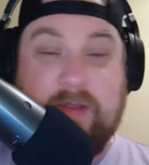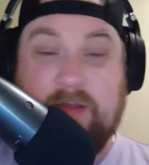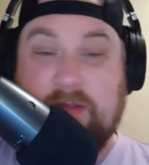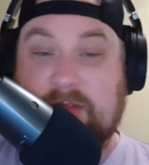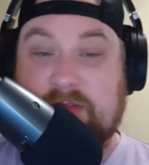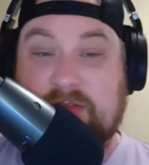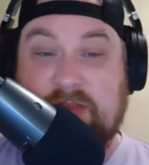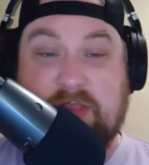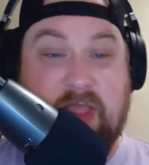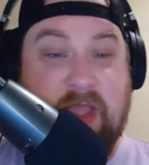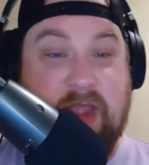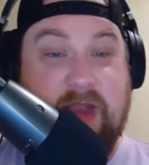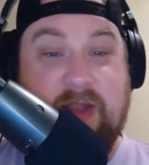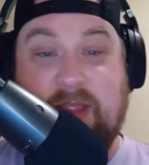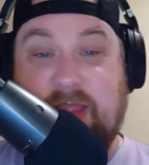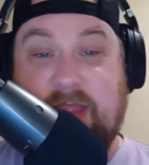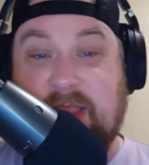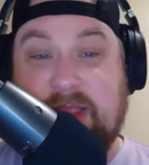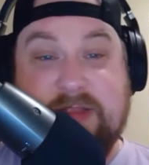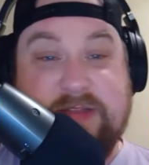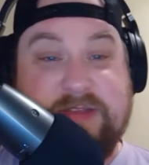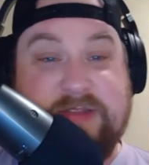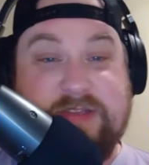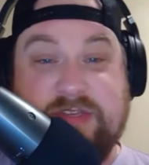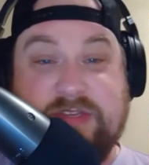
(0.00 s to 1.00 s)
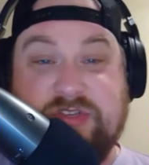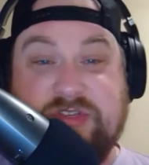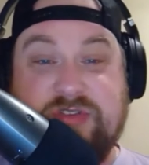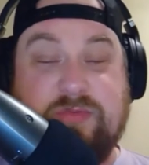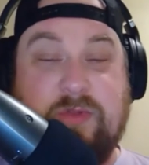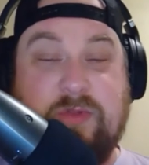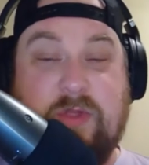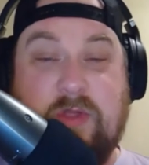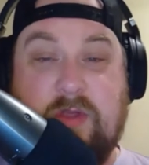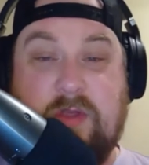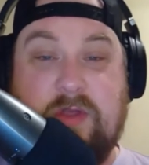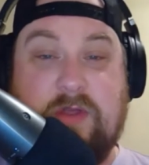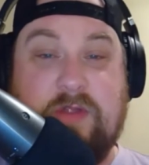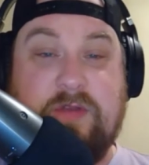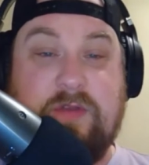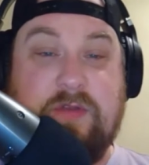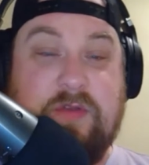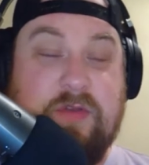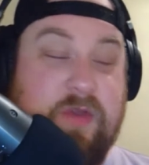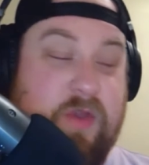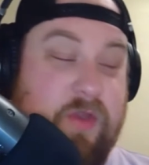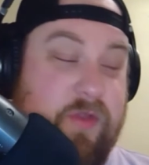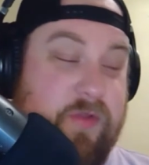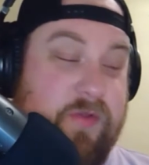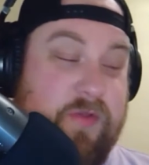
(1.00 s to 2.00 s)
it's kind of like it's a draw.
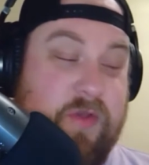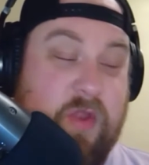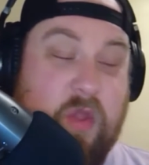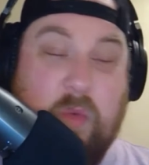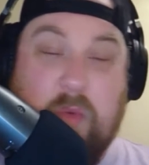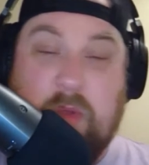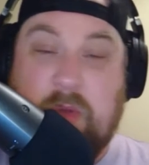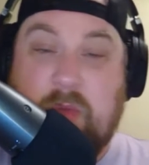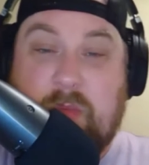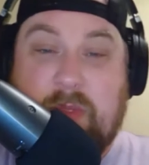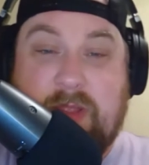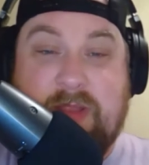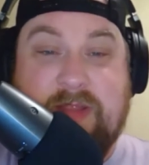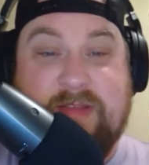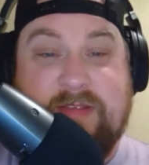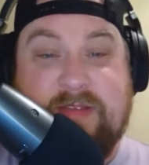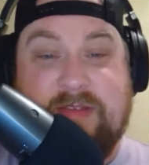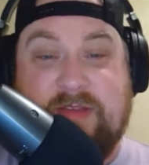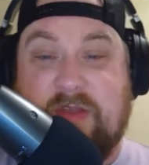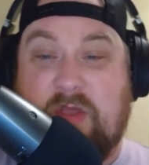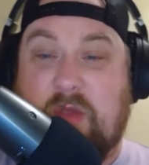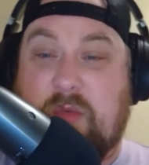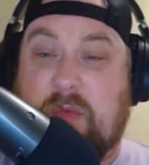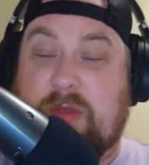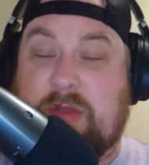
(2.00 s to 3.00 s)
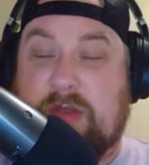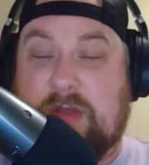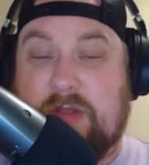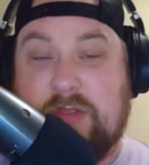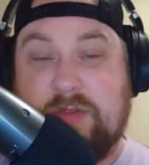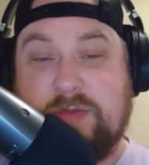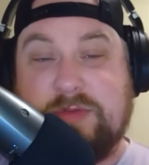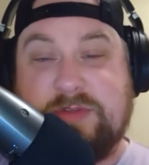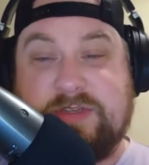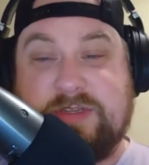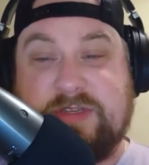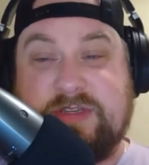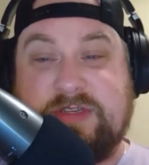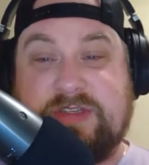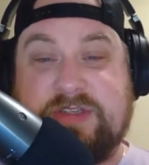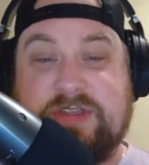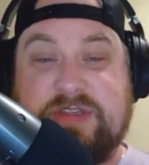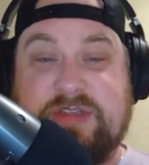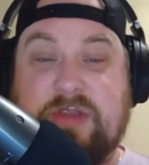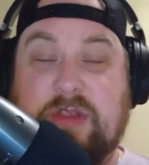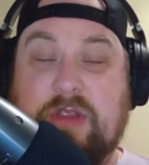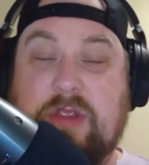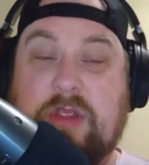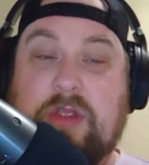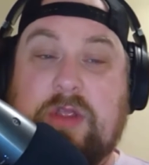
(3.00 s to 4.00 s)
No one wins. No one
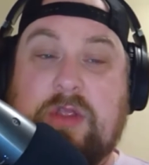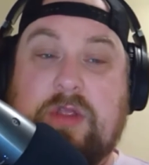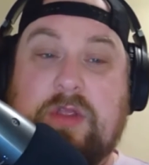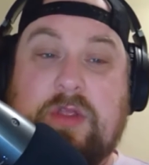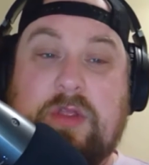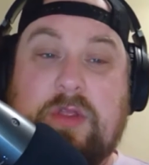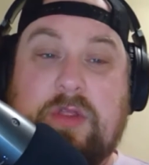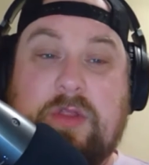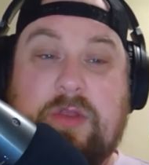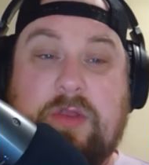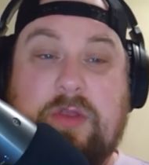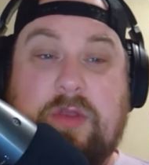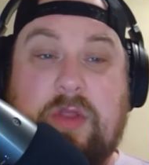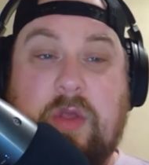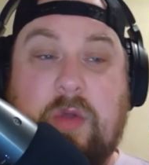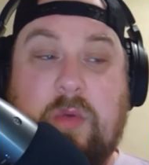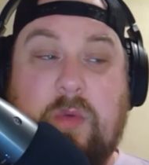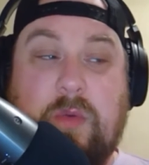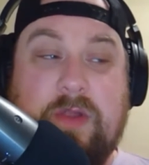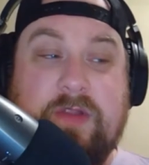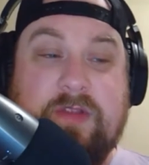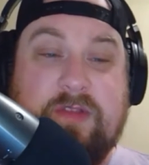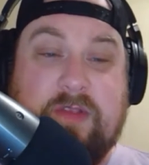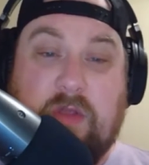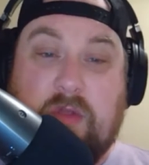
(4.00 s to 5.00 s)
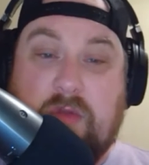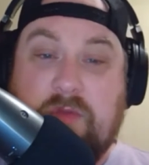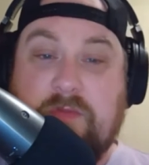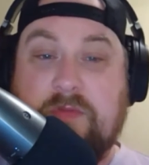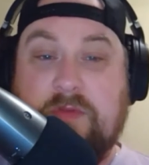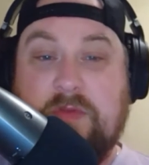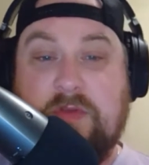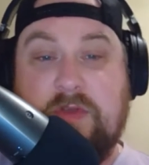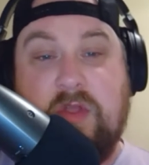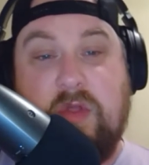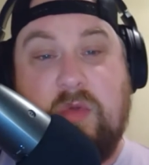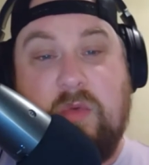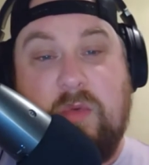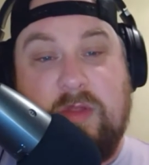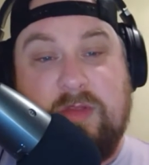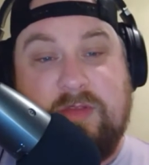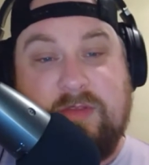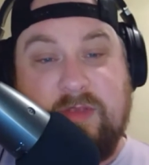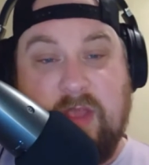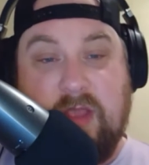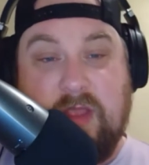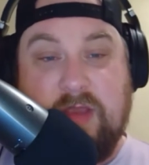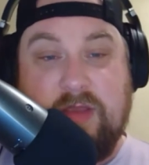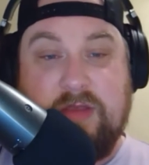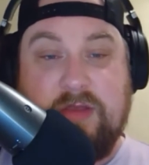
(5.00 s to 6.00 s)
loses. No one's over. No one's
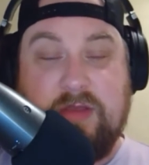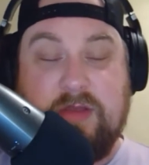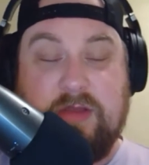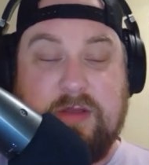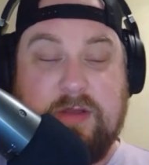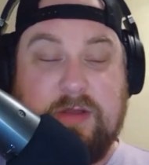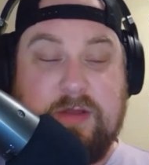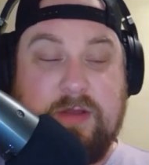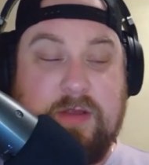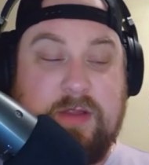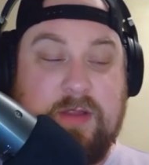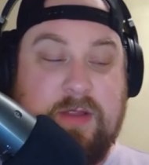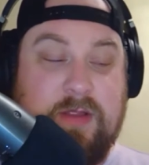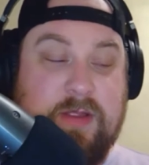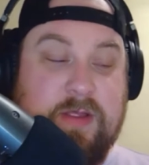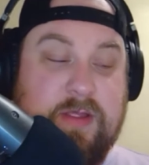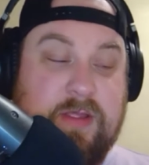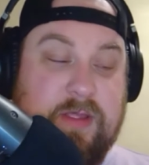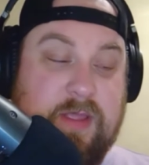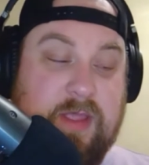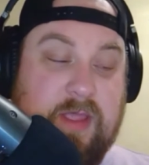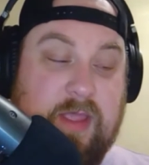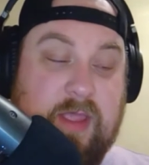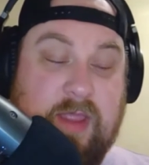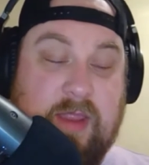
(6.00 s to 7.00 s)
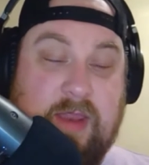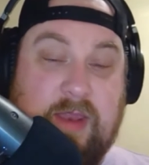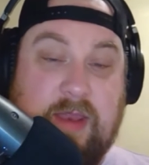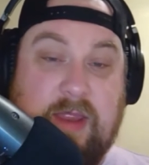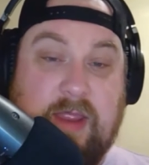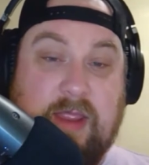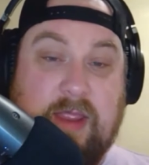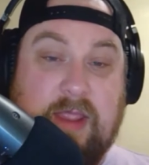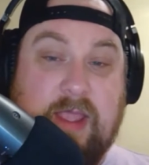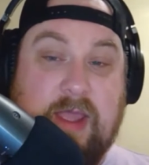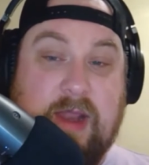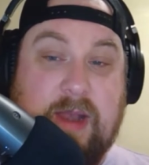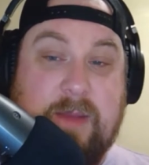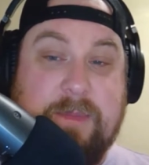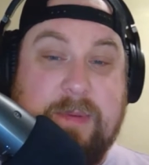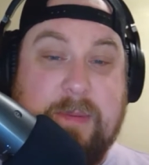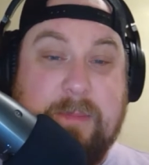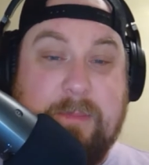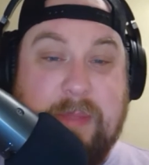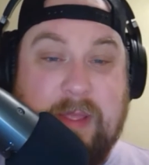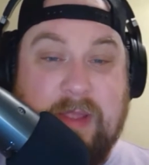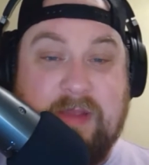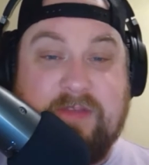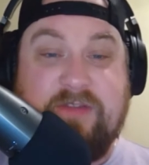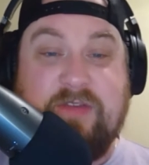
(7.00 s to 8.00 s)
under. And it kind of
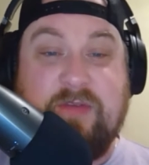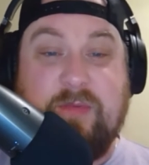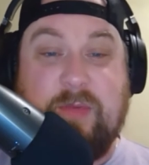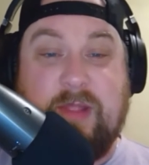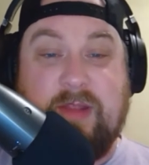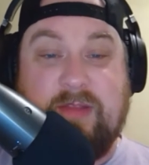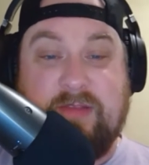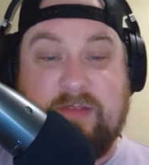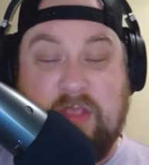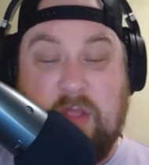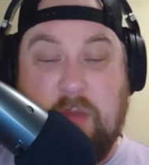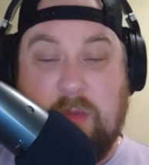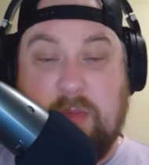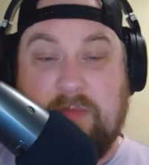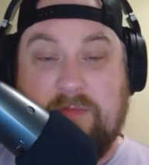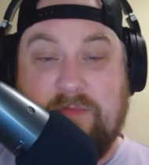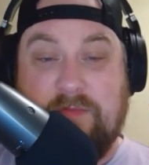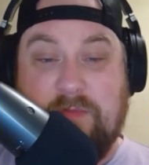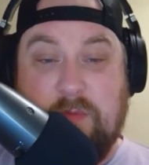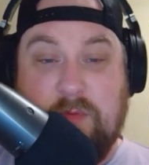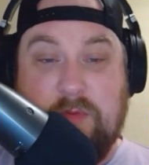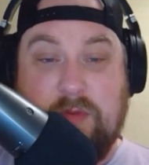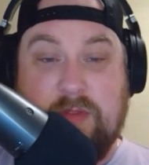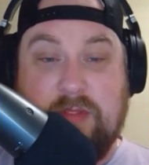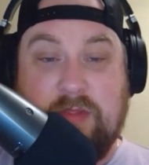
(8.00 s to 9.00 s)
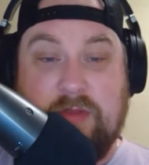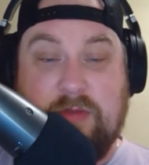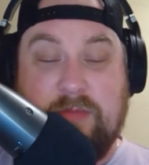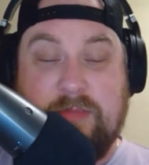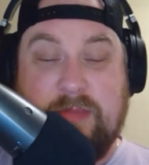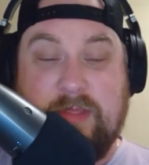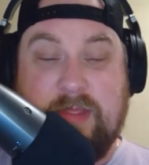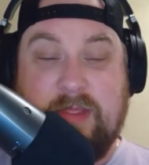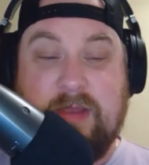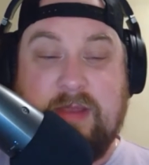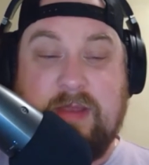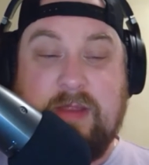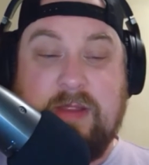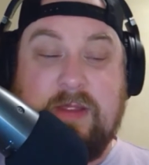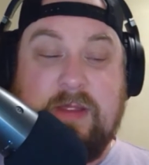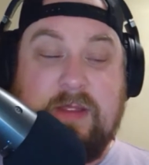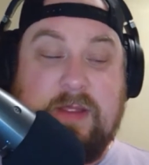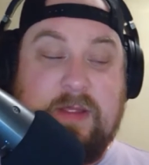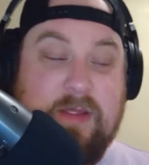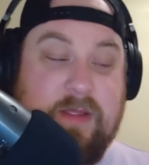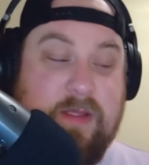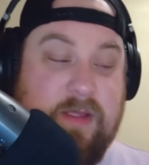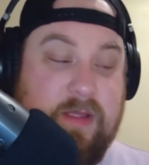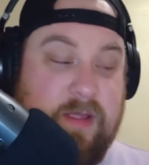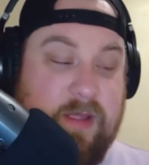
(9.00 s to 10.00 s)
perpetuates going forward a little bit.
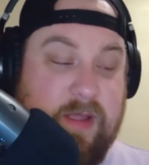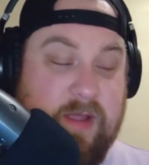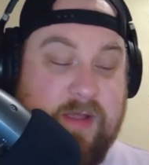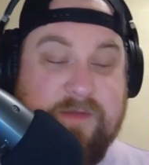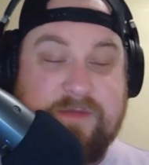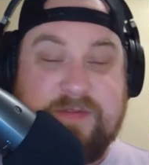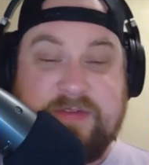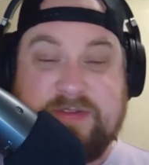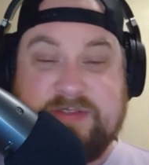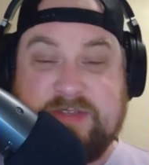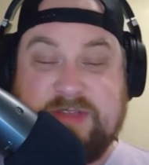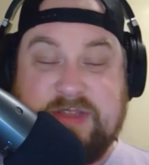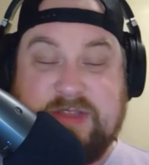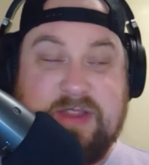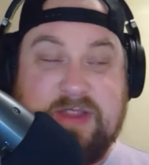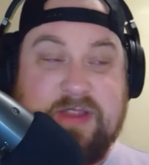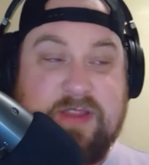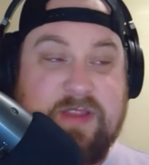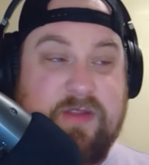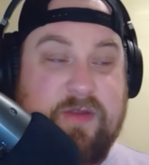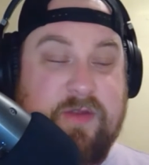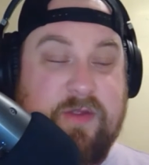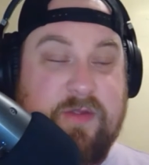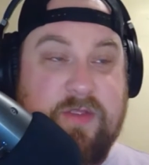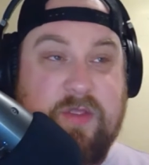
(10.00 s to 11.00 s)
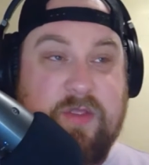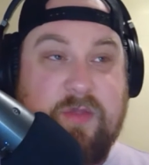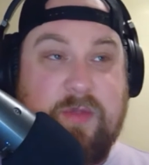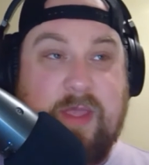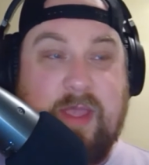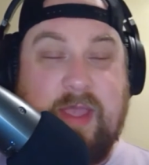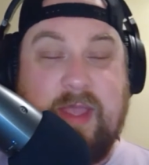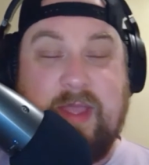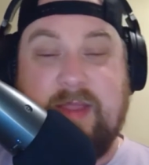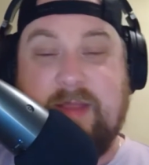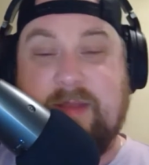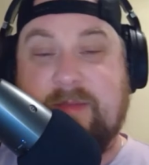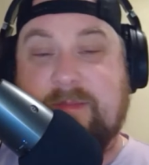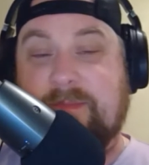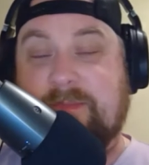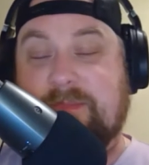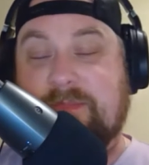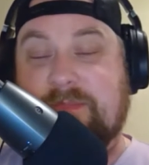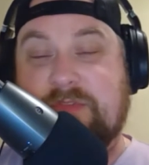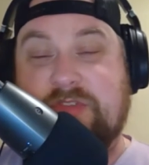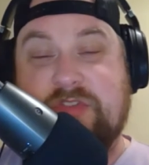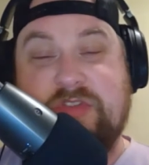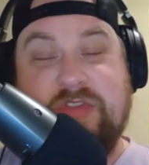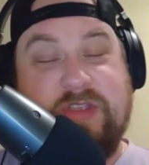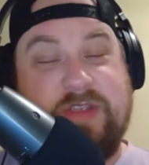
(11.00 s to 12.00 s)
Obviously, you know, you had
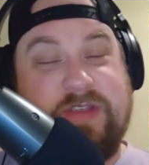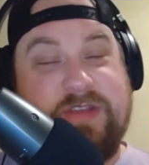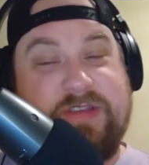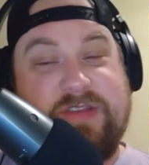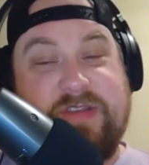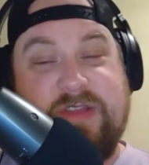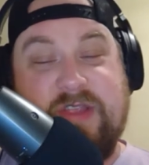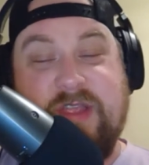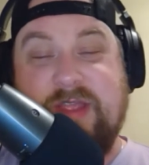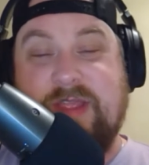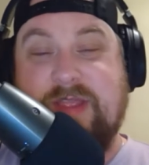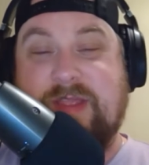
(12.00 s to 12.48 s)
just